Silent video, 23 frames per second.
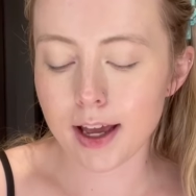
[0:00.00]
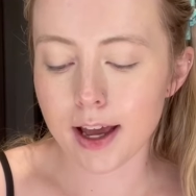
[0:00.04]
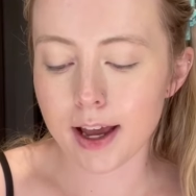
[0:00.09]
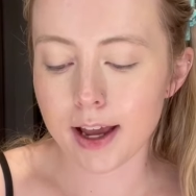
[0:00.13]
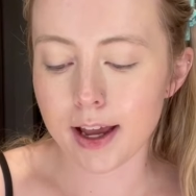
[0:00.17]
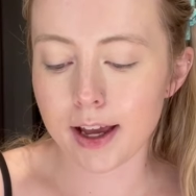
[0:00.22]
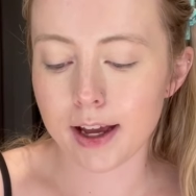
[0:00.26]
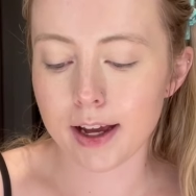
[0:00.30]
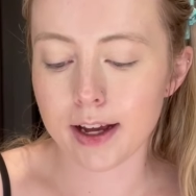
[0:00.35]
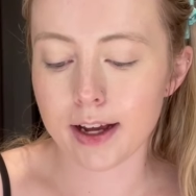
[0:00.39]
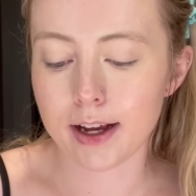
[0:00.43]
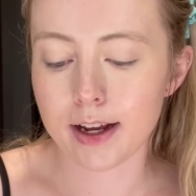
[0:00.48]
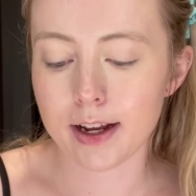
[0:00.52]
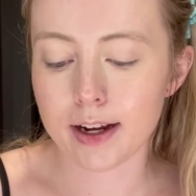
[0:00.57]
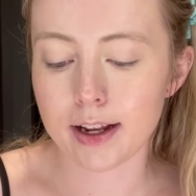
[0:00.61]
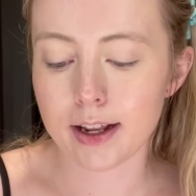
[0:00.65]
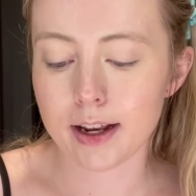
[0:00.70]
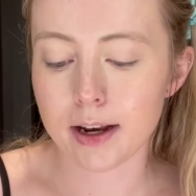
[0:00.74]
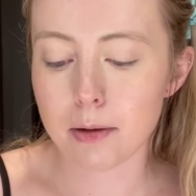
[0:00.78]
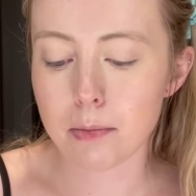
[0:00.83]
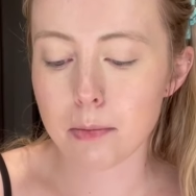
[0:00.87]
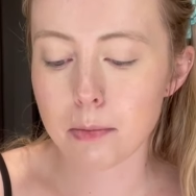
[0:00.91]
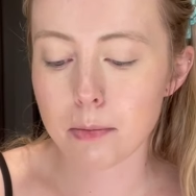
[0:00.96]
I had
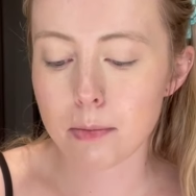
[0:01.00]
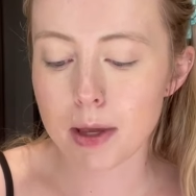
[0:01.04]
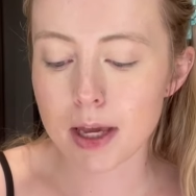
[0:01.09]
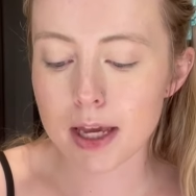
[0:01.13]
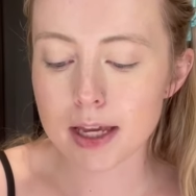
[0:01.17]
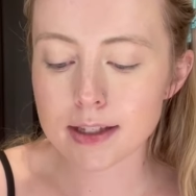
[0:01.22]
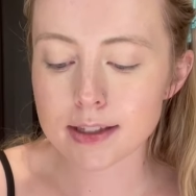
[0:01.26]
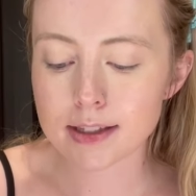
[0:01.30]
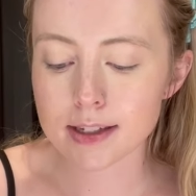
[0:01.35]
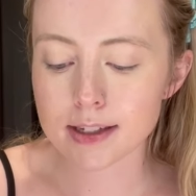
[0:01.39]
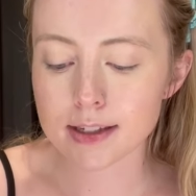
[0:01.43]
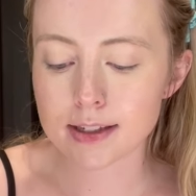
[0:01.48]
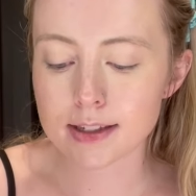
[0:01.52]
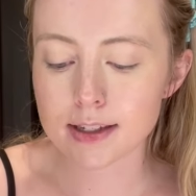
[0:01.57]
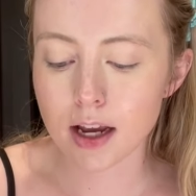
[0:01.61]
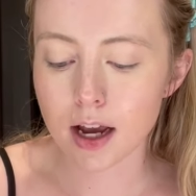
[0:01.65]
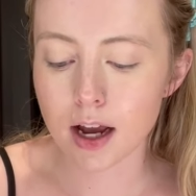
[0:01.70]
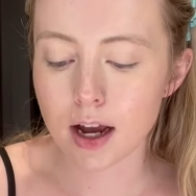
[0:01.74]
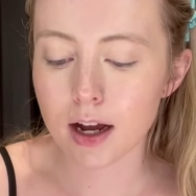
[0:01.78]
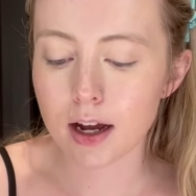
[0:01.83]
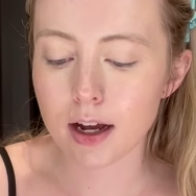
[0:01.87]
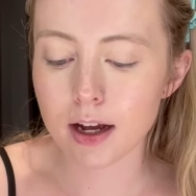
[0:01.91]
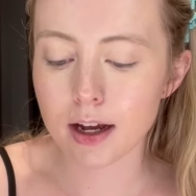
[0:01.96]
an amazing
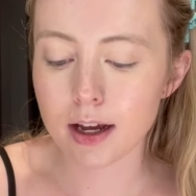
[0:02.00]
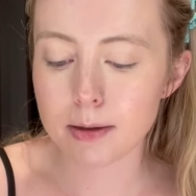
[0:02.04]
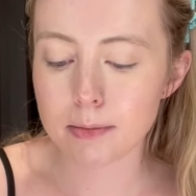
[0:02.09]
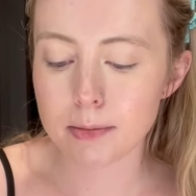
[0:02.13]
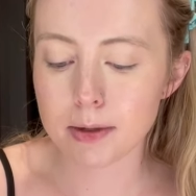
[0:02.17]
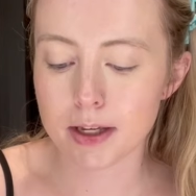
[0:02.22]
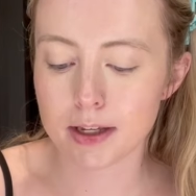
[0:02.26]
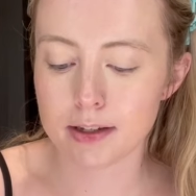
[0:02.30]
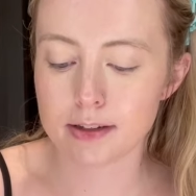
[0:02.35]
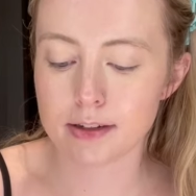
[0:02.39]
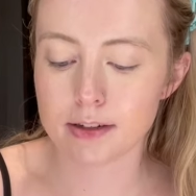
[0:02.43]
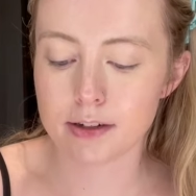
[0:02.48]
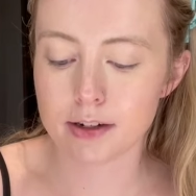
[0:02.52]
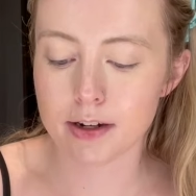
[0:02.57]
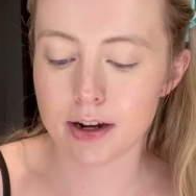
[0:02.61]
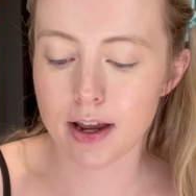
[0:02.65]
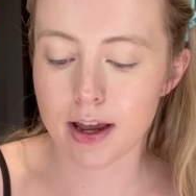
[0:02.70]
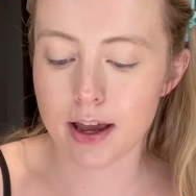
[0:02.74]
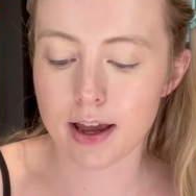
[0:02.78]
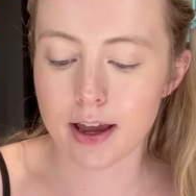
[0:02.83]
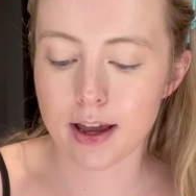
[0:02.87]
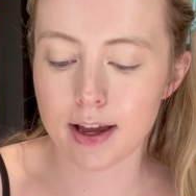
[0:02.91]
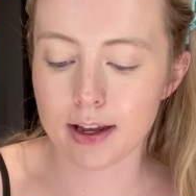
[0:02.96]
time
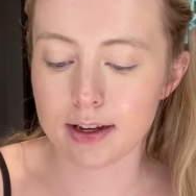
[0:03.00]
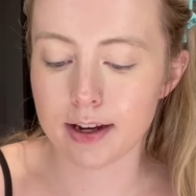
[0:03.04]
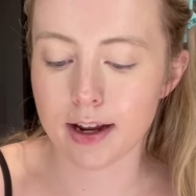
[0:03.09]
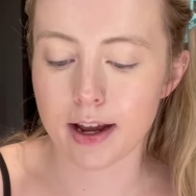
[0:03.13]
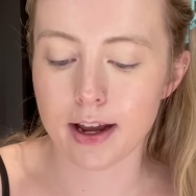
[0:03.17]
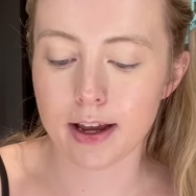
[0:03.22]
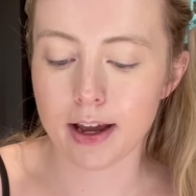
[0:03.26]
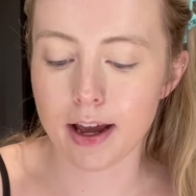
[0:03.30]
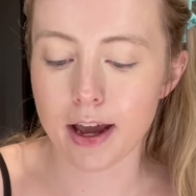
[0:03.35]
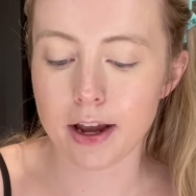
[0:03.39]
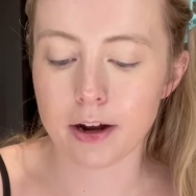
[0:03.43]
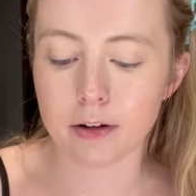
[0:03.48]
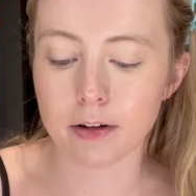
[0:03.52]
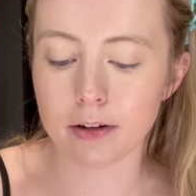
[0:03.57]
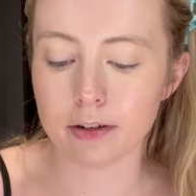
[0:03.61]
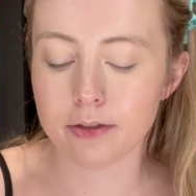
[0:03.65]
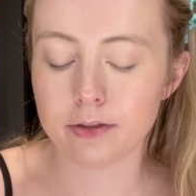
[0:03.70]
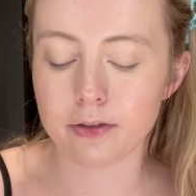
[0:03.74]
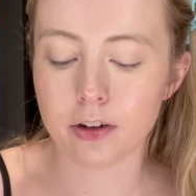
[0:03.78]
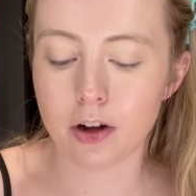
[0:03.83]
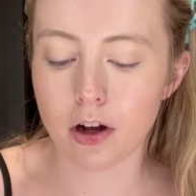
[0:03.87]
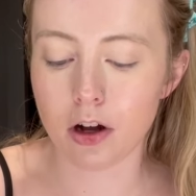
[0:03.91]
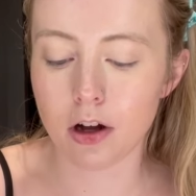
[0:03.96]
yesterday at
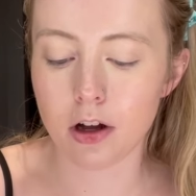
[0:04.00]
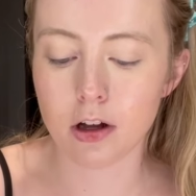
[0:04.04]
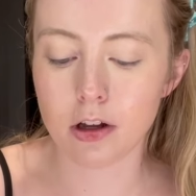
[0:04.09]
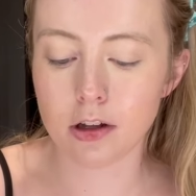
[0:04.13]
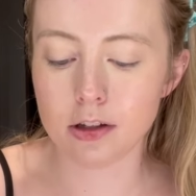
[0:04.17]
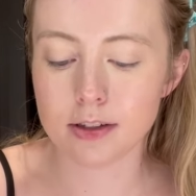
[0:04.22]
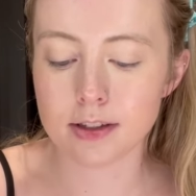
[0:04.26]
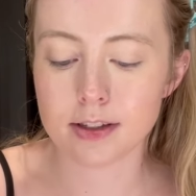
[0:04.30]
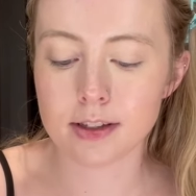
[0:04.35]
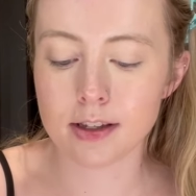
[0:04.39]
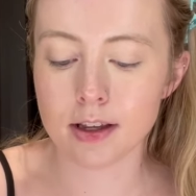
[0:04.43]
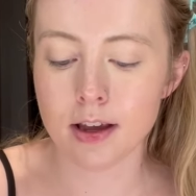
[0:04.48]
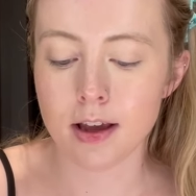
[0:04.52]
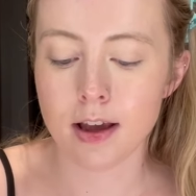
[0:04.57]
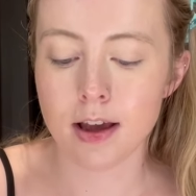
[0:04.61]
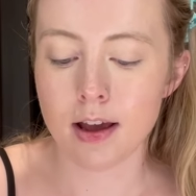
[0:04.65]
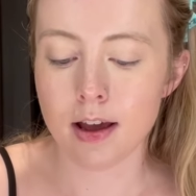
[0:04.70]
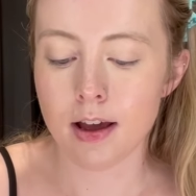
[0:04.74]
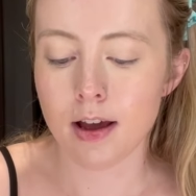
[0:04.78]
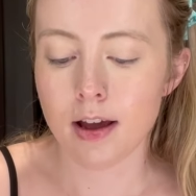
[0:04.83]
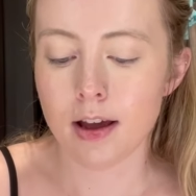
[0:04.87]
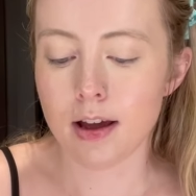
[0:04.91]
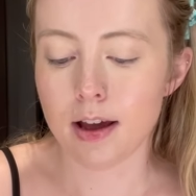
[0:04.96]
Niagara Falls,
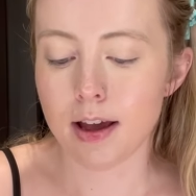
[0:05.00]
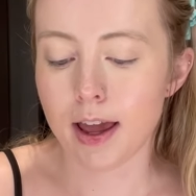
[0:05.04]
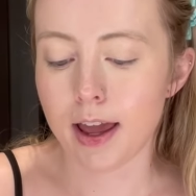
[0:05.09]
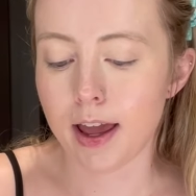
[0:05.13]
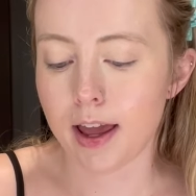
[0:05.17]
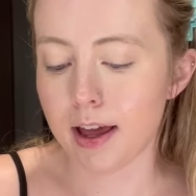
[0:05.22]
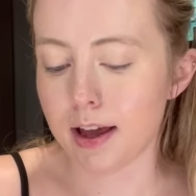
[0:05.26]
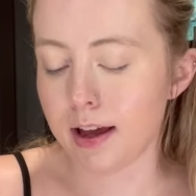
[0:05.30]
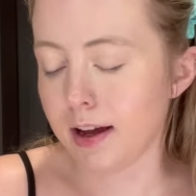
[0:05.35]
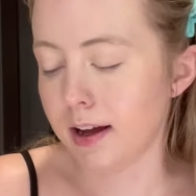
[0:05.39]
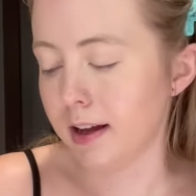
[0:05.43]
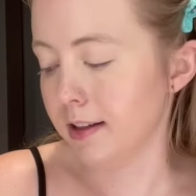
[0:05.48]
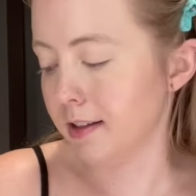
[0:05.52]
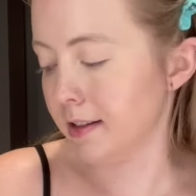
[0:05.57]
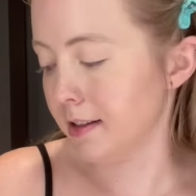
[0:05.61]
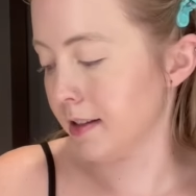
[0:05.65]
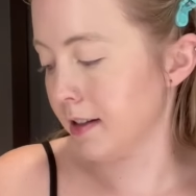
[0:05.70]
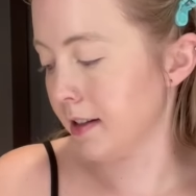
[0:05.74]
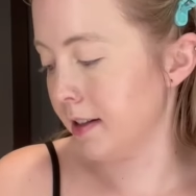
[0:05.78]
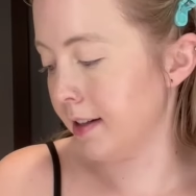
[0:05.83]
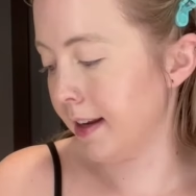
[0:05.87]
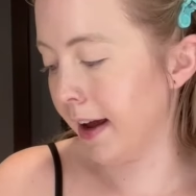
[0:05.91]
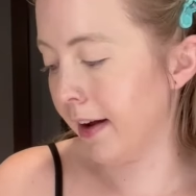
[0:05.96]
and
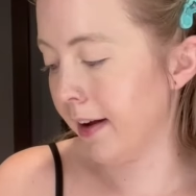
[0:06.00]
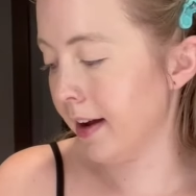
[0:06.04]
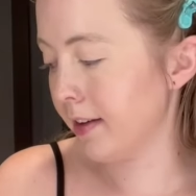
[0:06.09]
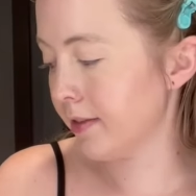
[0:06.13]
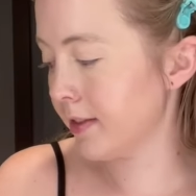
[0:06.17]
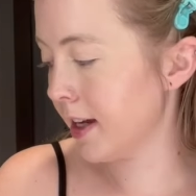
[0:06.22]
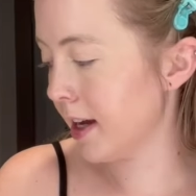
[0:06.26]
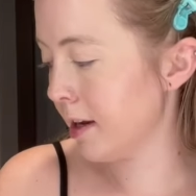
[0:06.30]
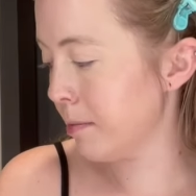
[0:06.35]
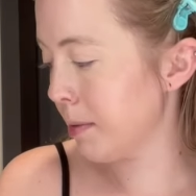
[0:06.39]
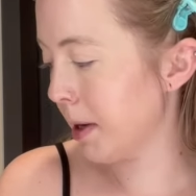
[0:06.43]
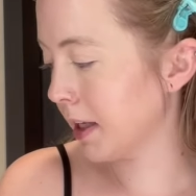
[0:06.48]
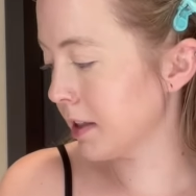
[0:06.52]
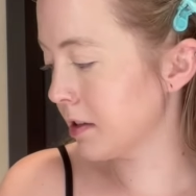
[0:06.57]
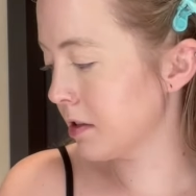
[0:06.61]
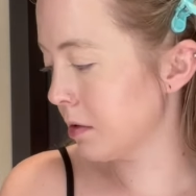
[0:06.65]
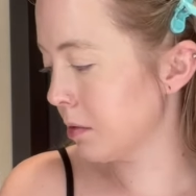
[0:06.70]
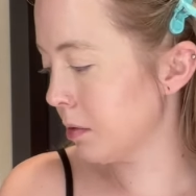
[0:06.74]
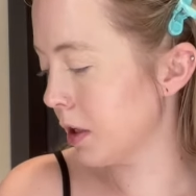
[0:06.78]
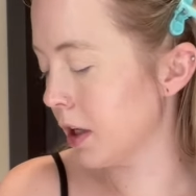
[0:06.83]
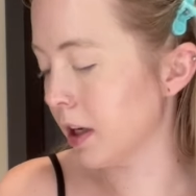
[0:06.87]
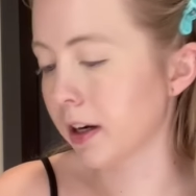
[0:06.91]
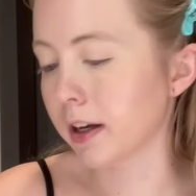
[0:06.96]
now I have to head back to
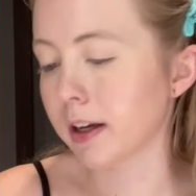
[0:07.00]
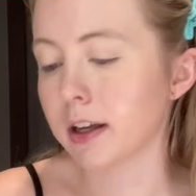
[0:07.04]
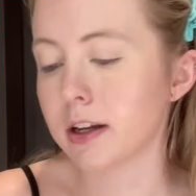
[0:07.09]
work.